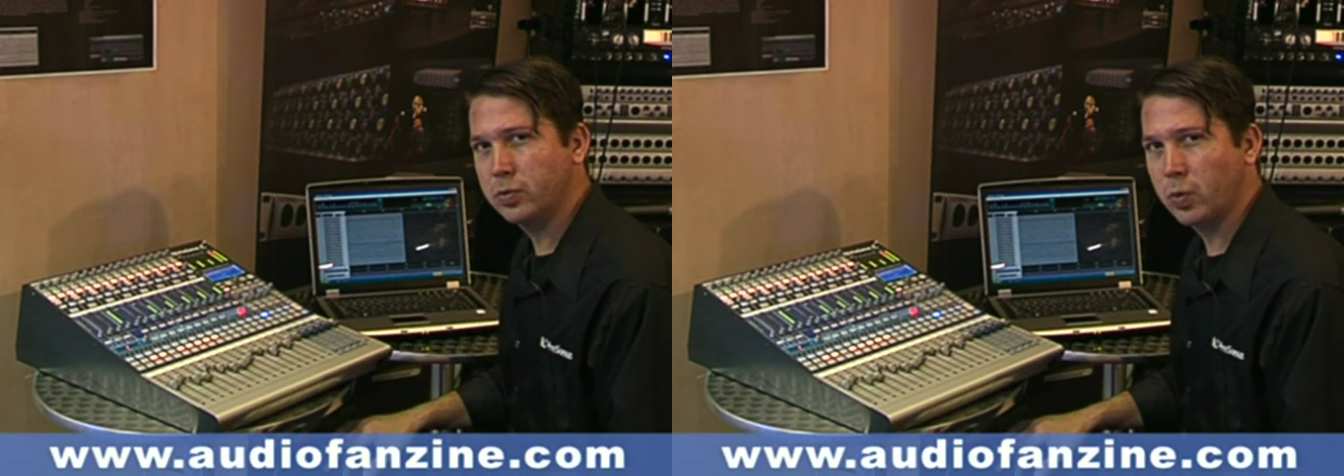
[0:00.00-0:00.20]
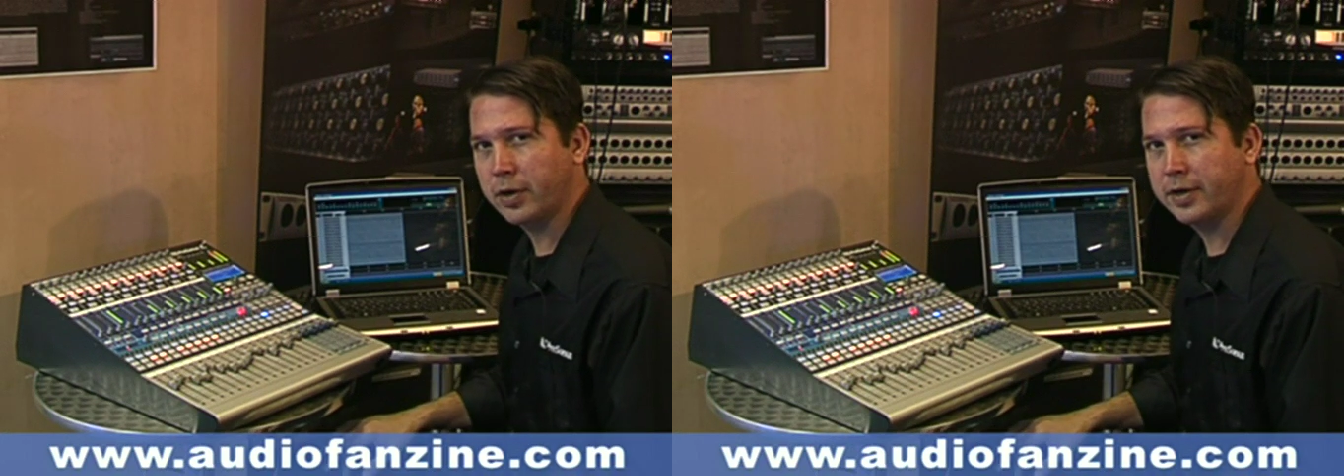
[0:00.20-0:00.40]

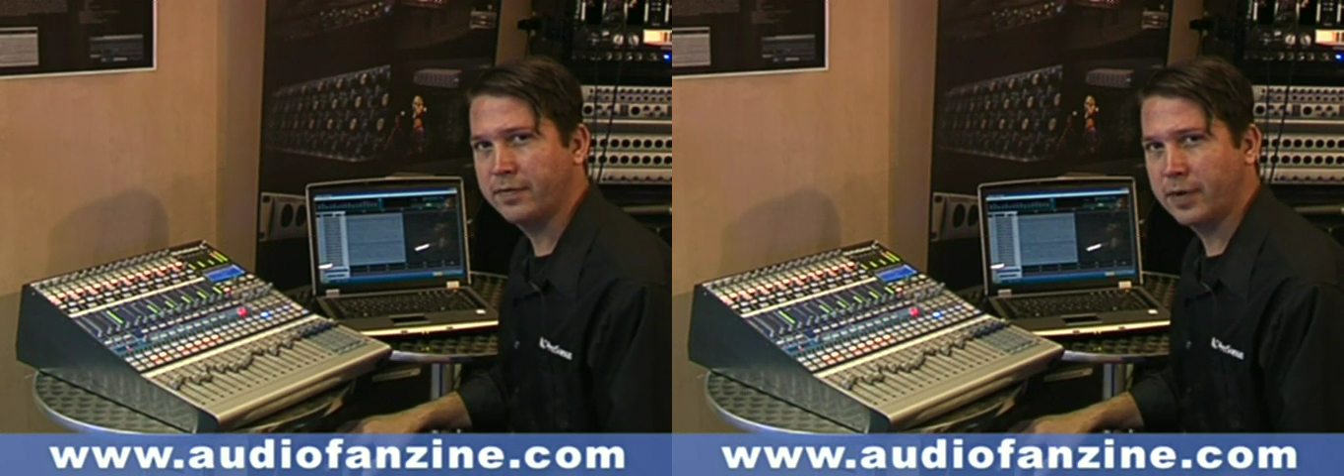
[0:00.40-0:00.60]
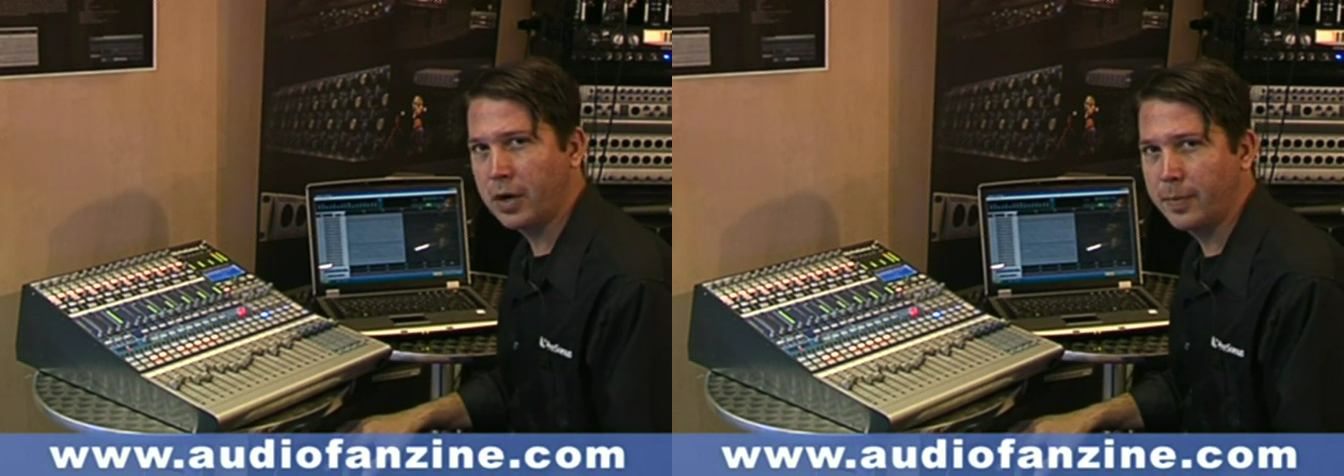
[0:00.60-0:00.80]
work
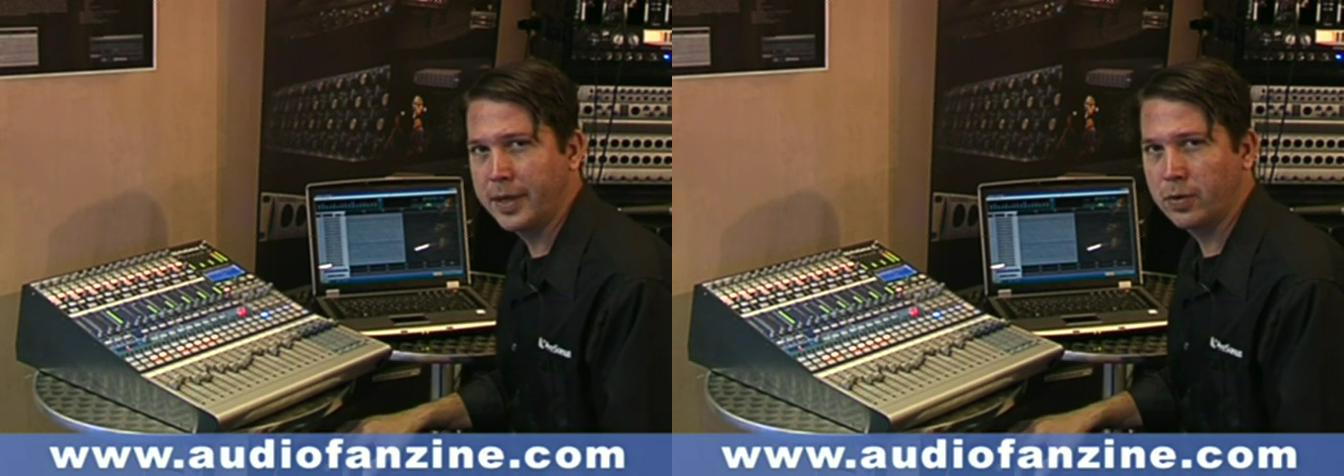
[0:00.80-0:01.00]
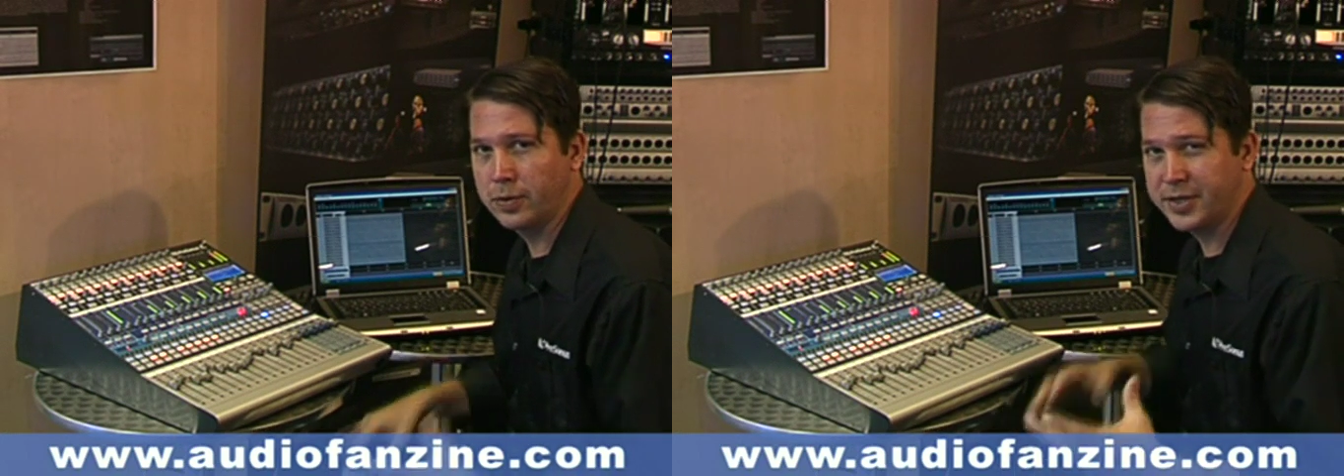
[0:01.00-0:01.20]

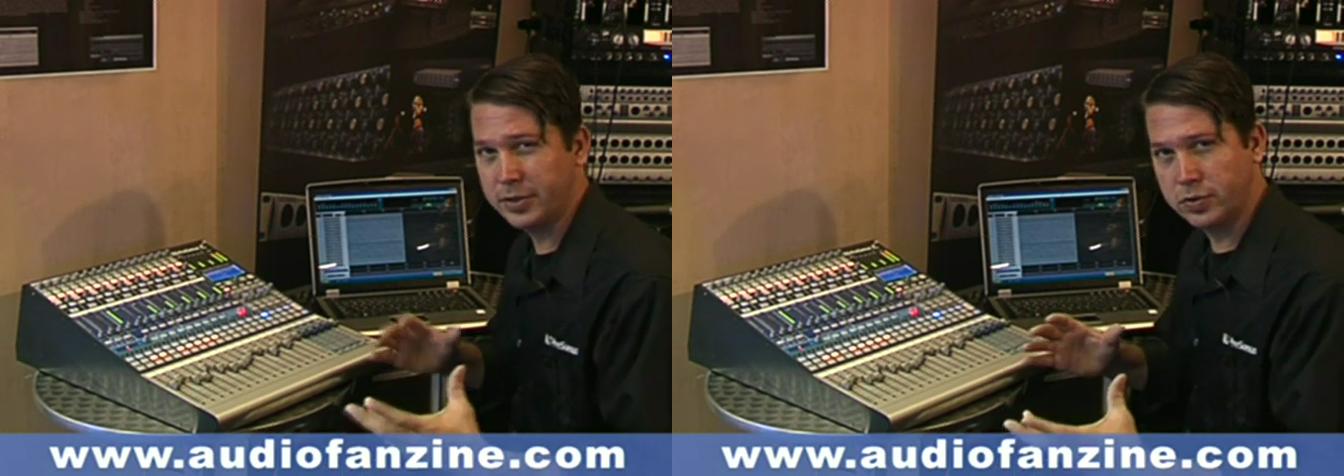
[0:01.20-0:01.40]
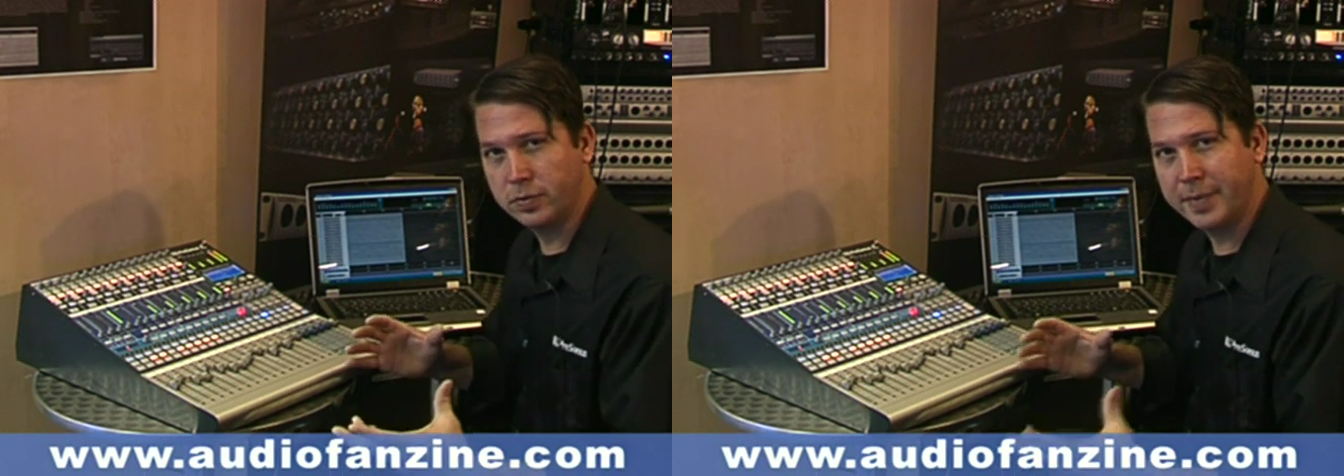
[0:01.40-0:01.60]
environment or a
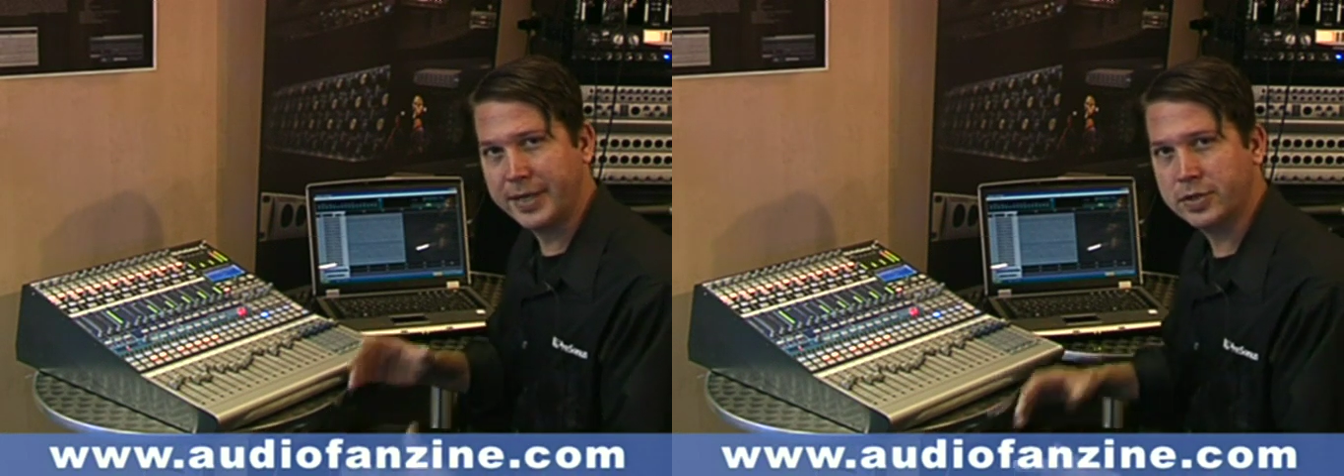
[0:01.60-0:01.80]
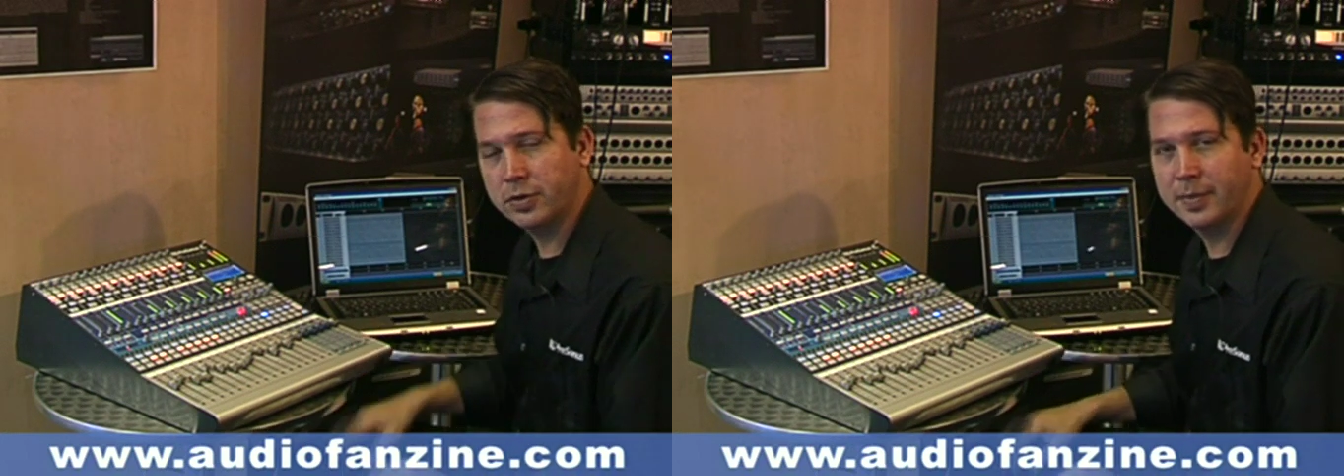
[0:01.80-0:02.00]
digital mixer,